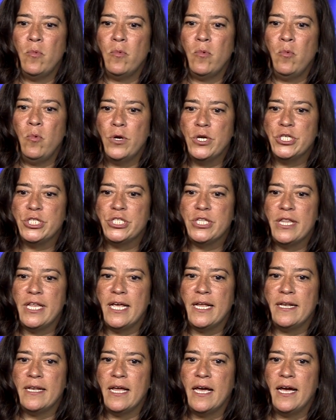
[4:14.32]
wish
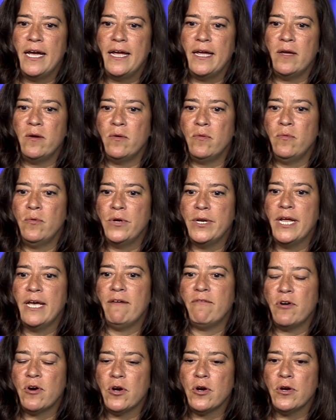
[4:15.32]
that I would
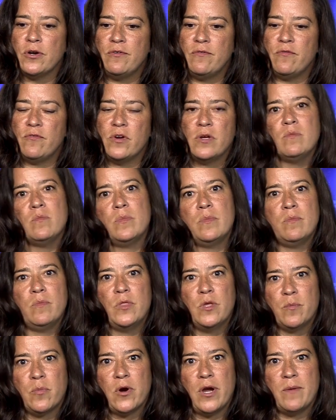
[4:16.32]
have heard from
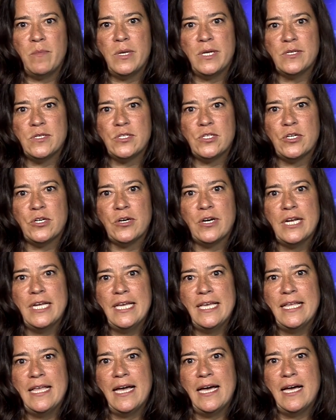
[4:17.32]
the Prime Minister,
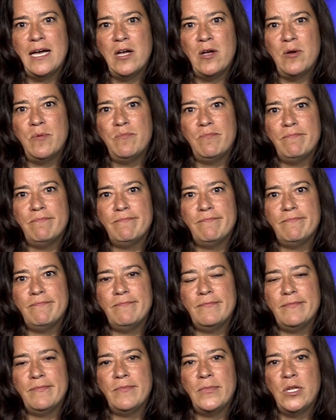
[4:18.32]

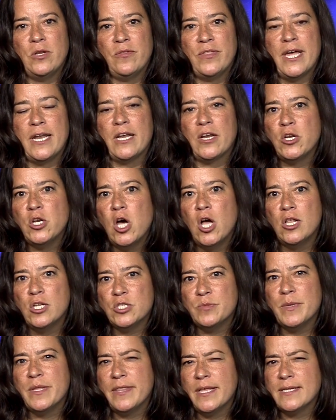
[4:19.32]
you know, that
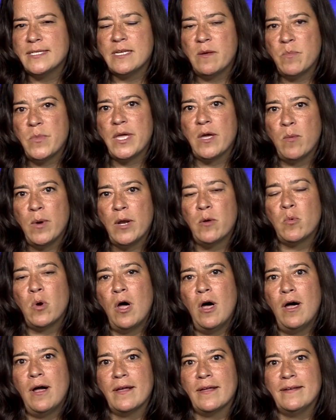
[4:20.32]
acknowledgement that something went
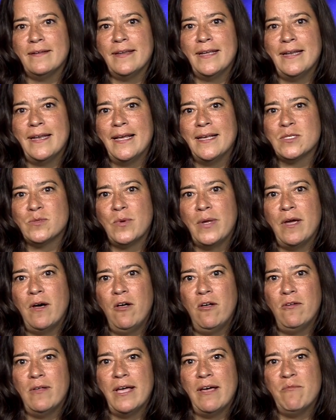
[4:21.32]
wrong. And as we
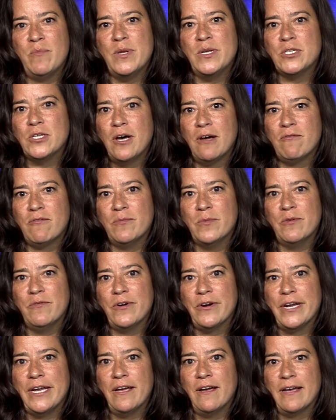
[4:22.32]
all have been taught from a
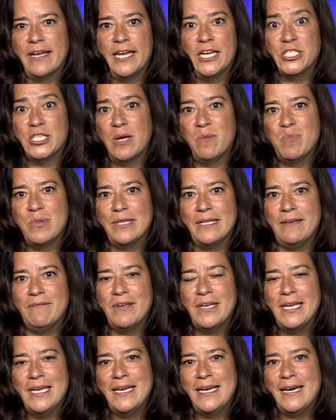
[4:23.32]
very young age, I believe,
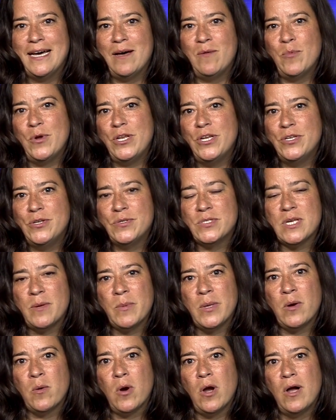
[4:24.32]
when you do
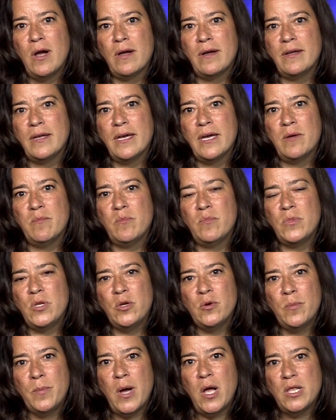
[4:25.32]
something wrong,
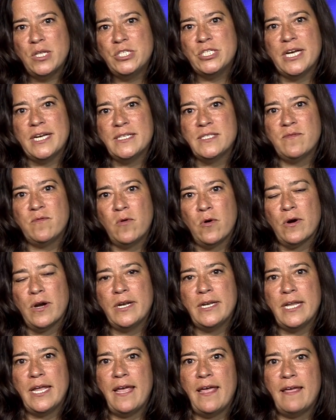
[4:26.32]
you apologize for
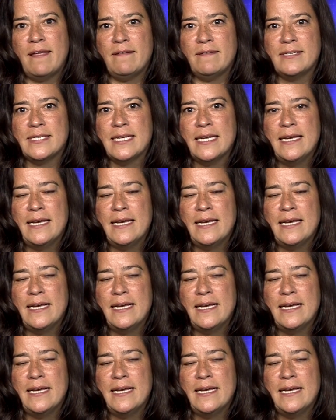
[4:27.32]
it and